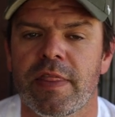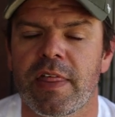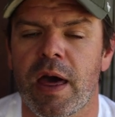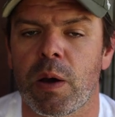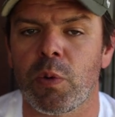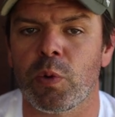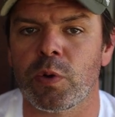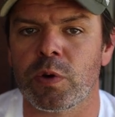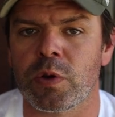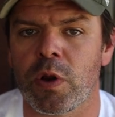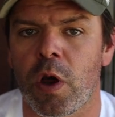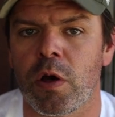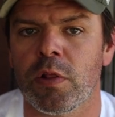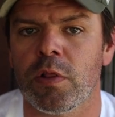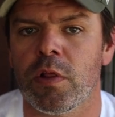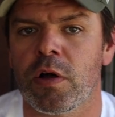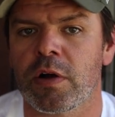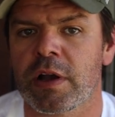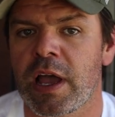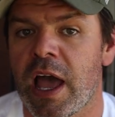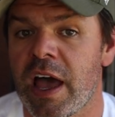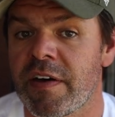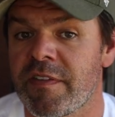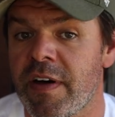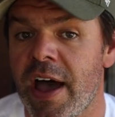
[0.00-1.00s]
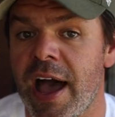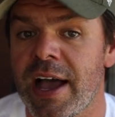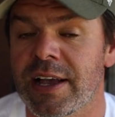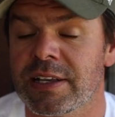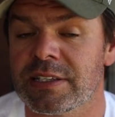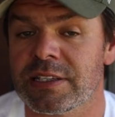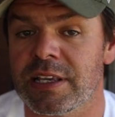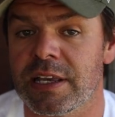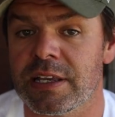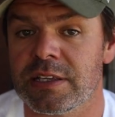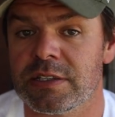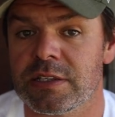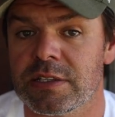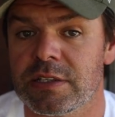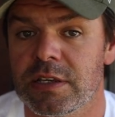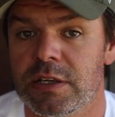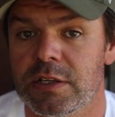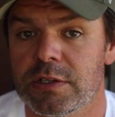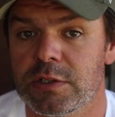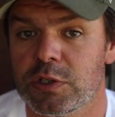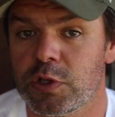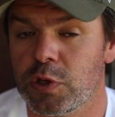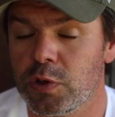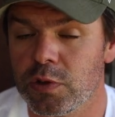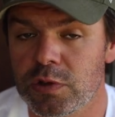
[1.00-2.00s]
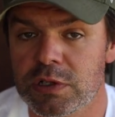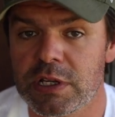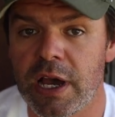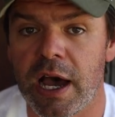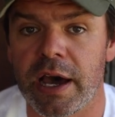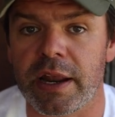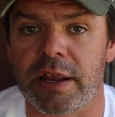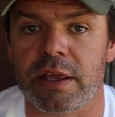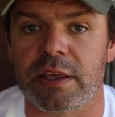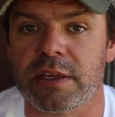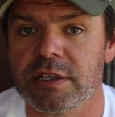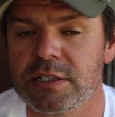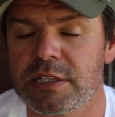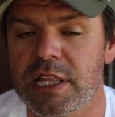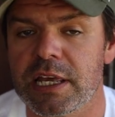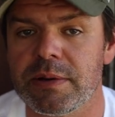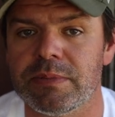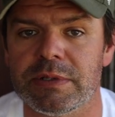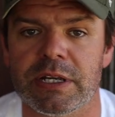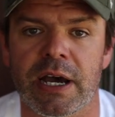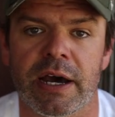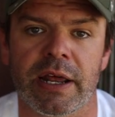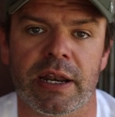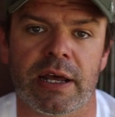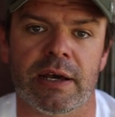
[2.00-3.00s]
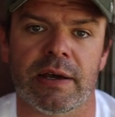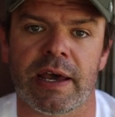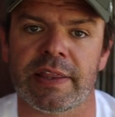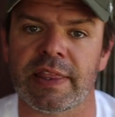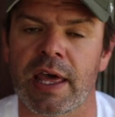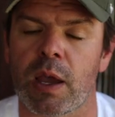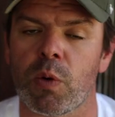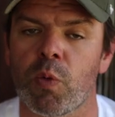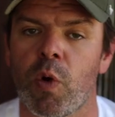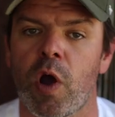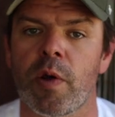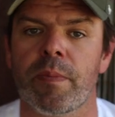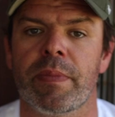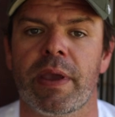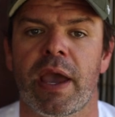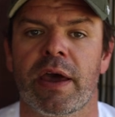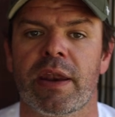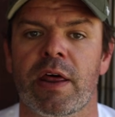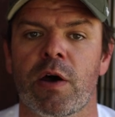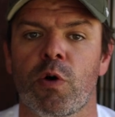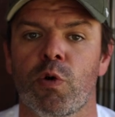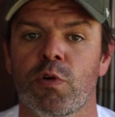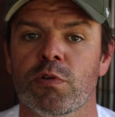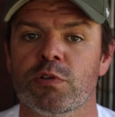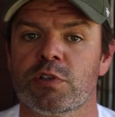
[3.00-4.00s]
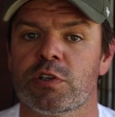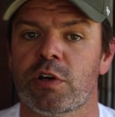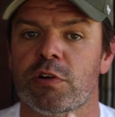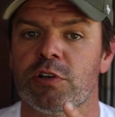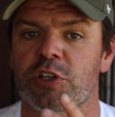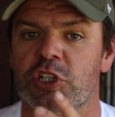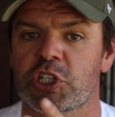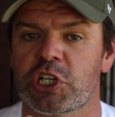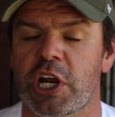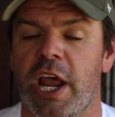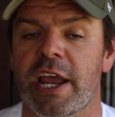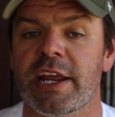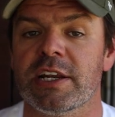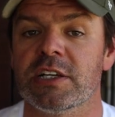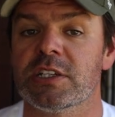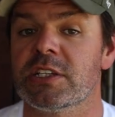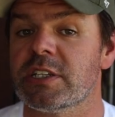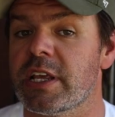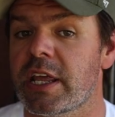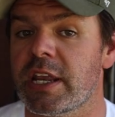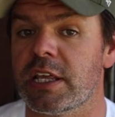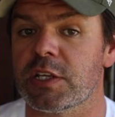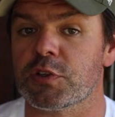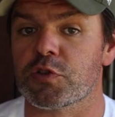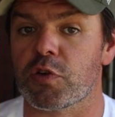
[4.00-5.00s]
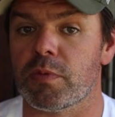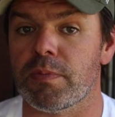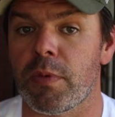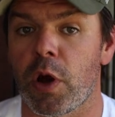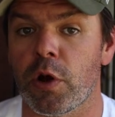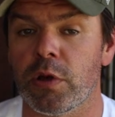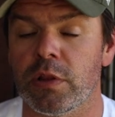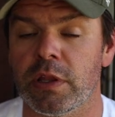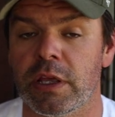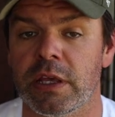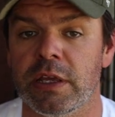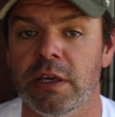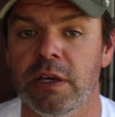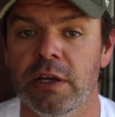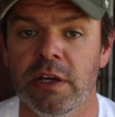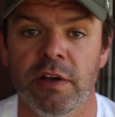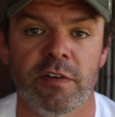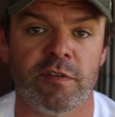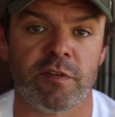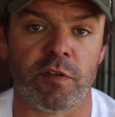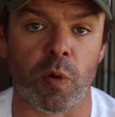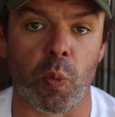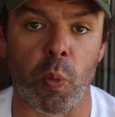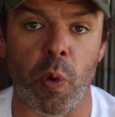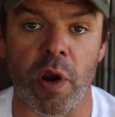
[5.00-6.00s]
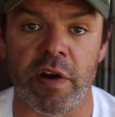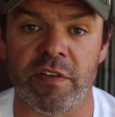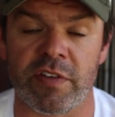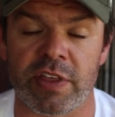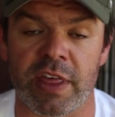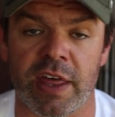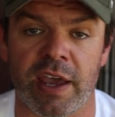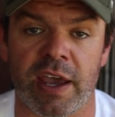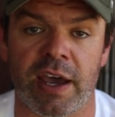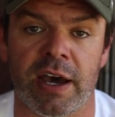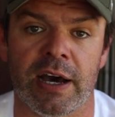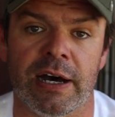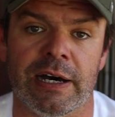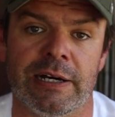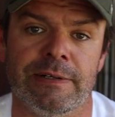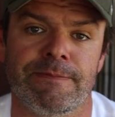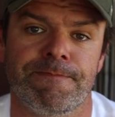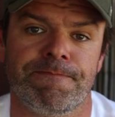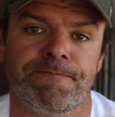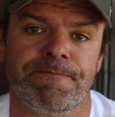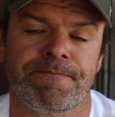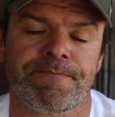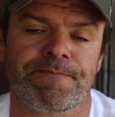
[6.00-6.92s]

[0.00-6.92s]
they will no longer have access to your data, your sleep data, and they won't be able to also change settings remotely from wherever they are.